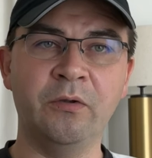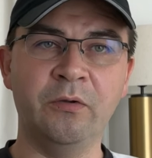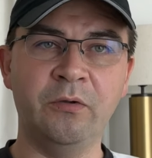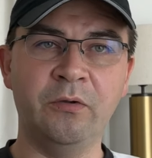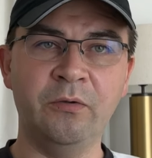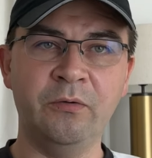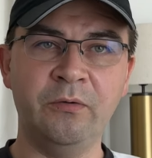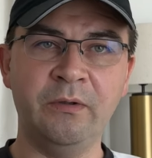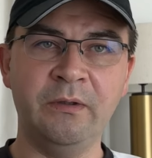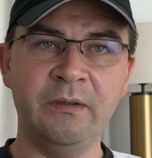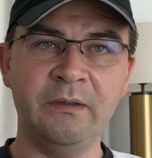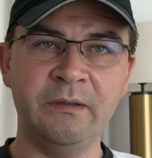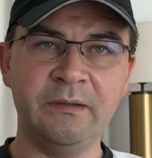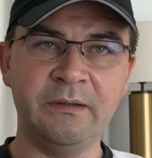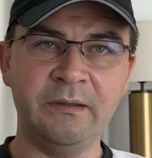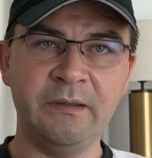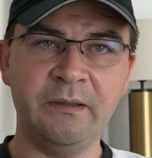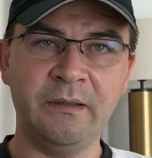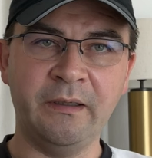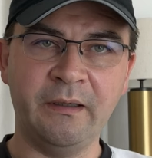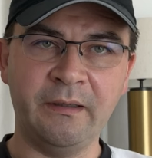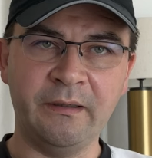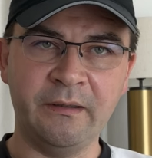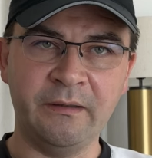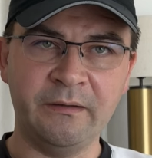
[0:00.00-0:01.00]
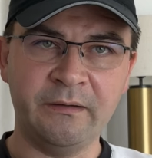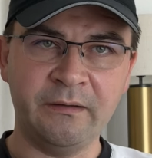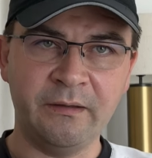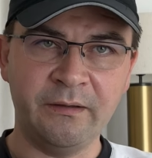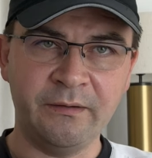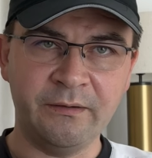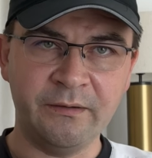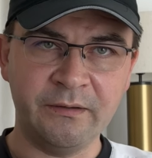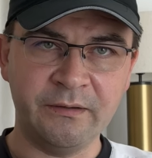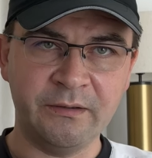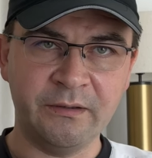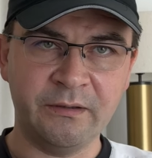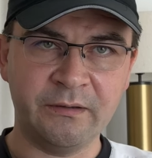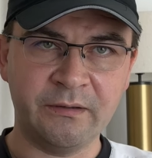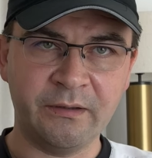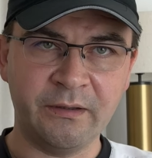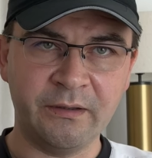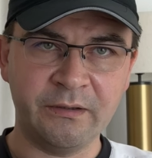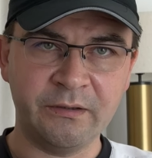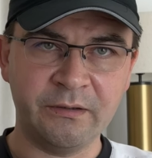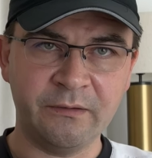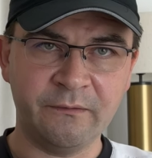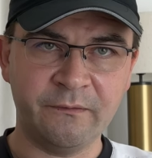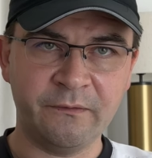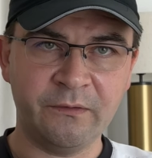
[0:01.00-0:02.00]
do the CAAT
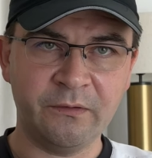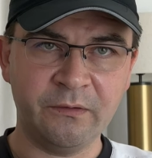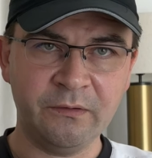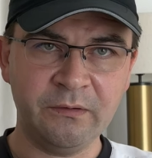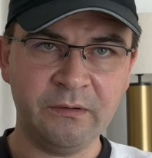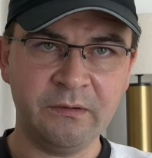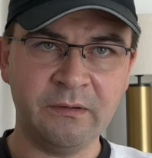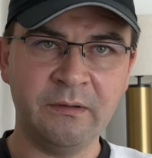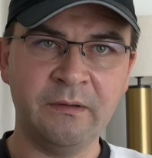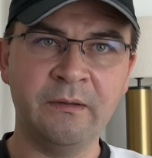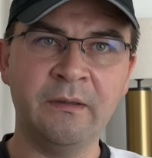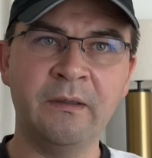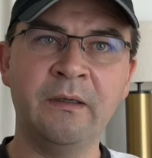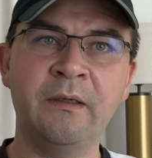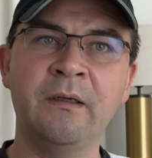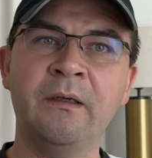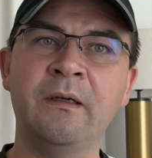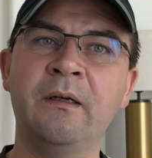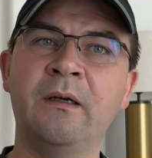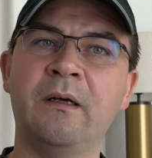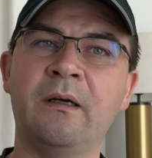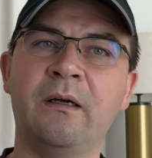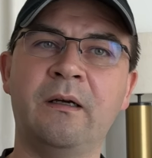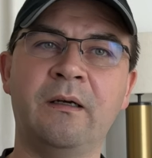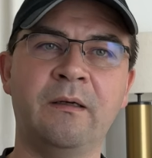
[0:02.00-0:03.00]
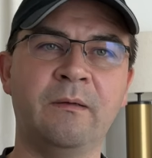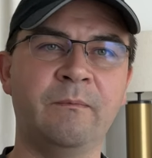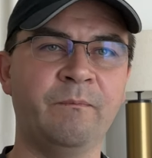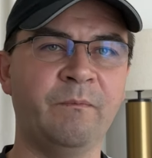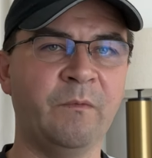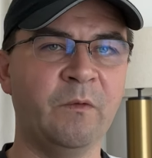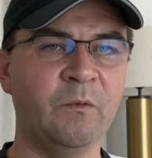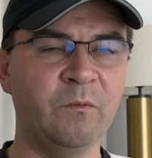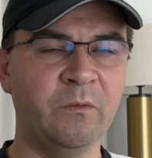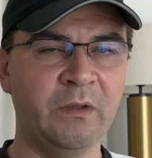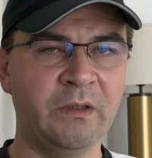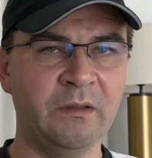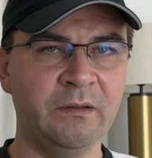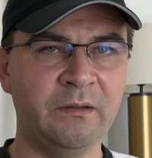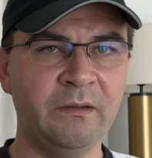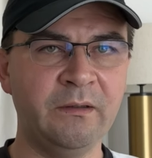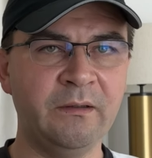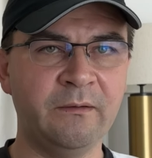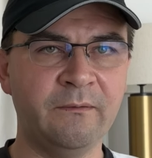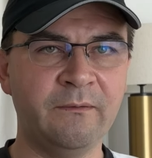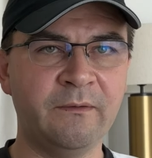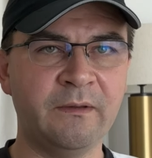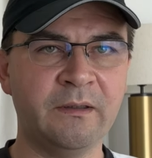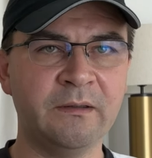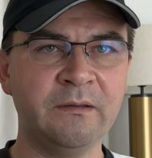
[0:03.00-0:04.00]
registration first, well in
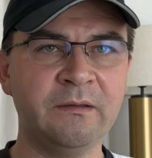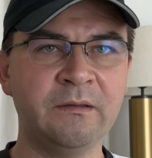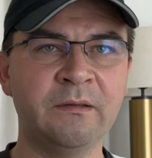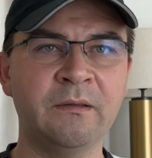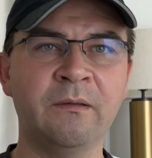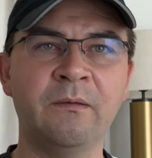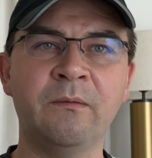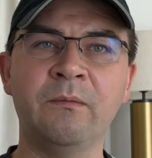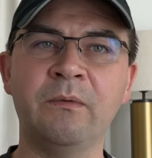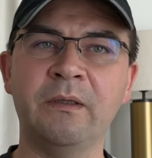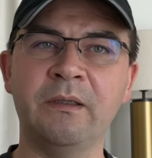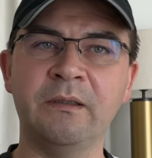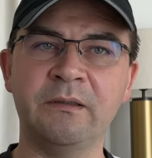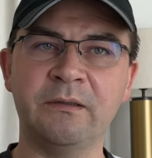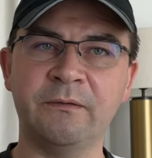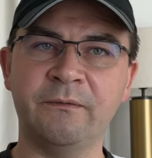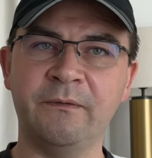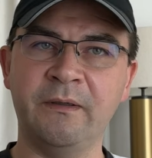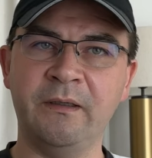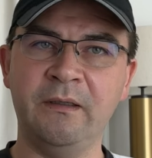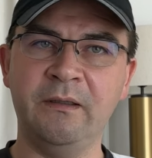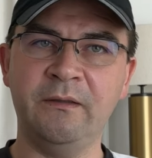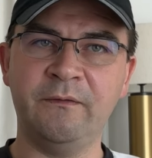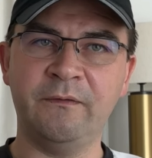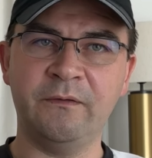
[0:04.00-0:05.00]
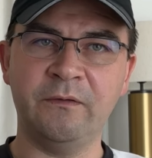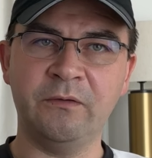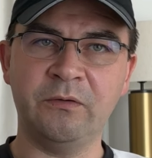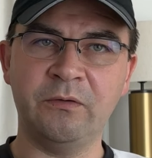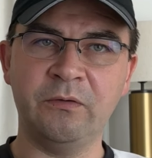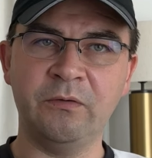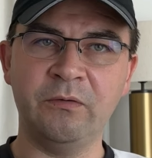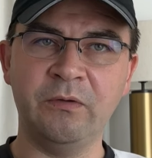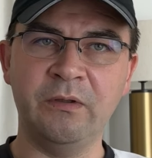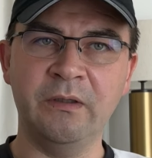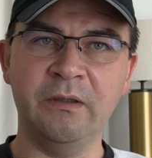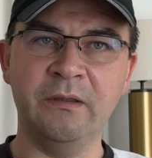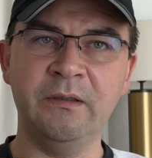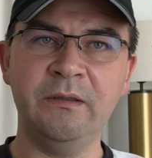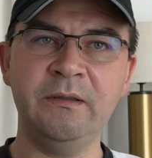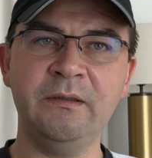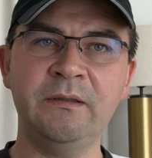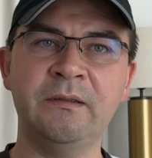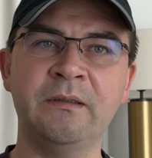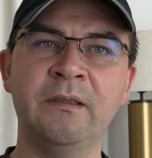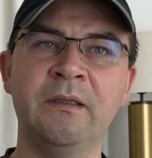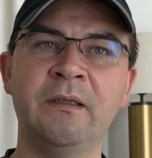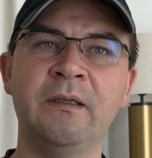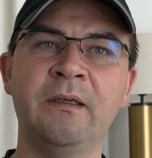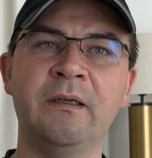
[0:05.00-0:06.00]
advance. It's valid for 2
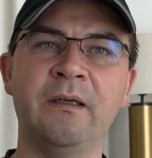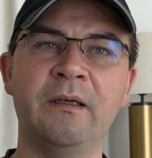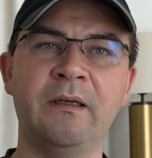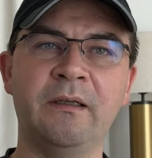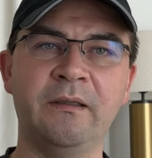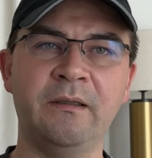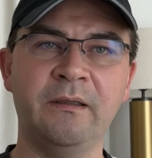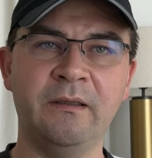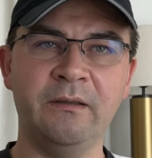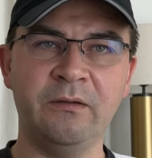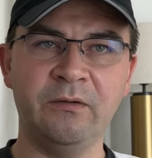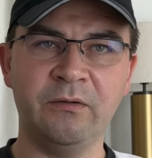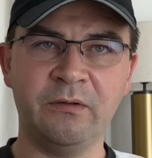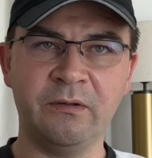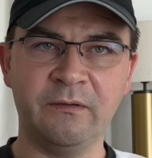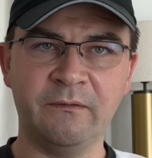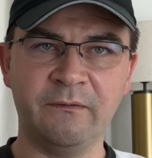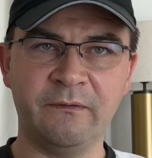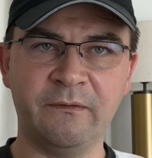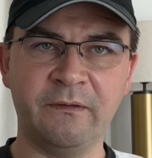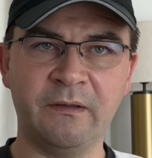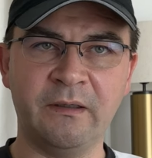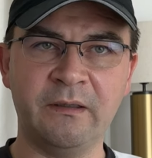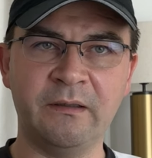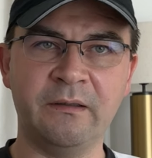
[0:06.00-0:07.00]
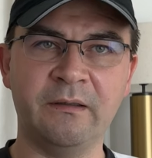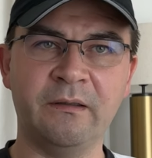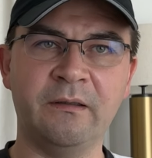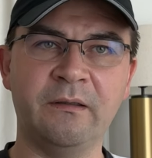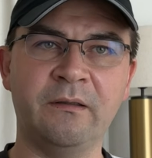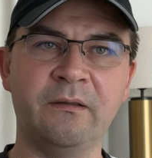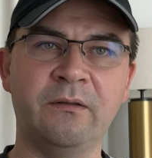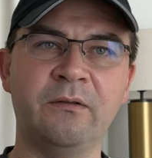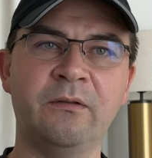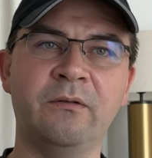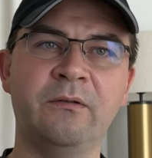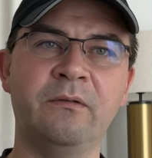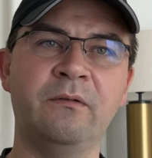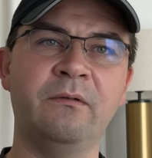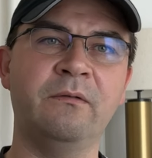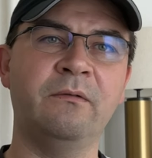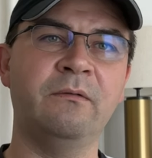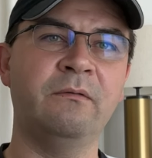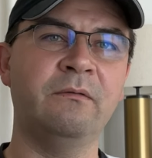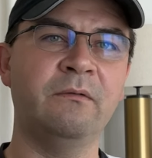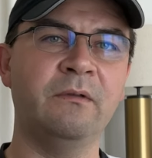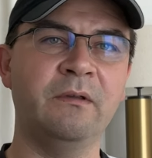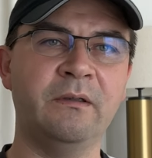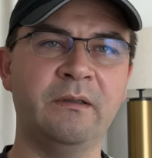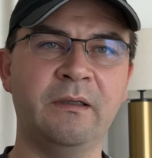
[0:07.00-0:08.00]
years, and then you can fly into
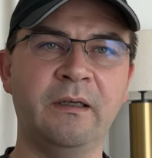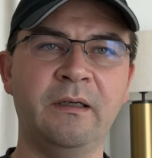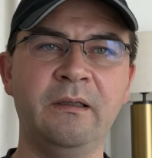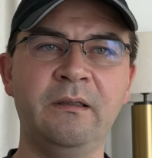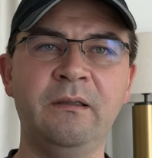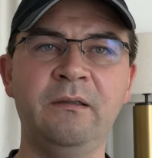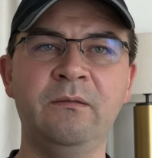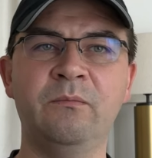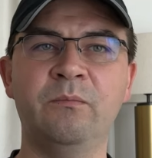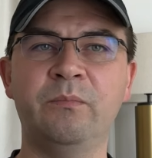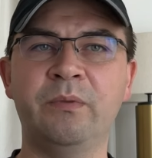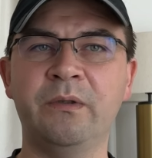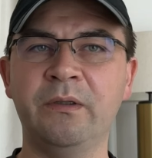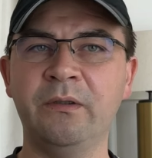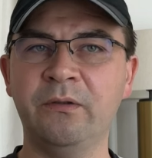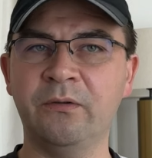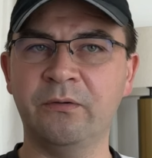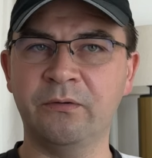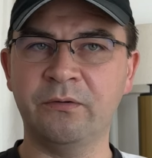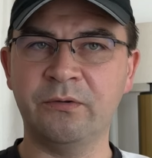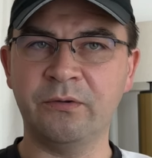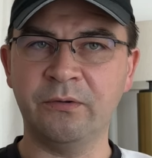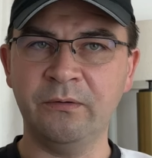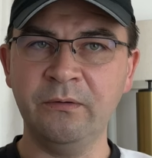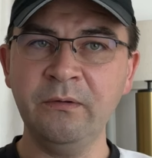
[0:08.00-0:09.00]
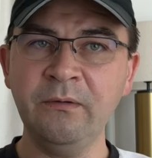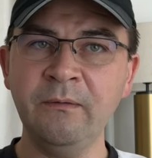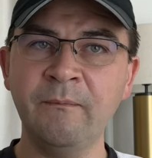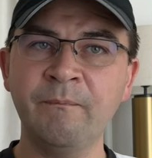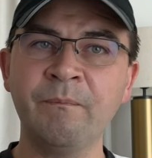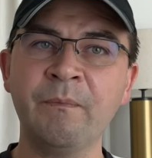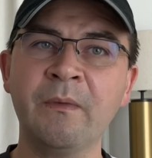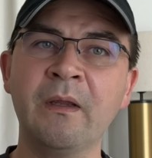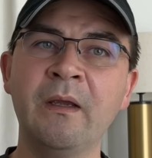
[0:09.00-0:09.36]
Thailand, bring your drone,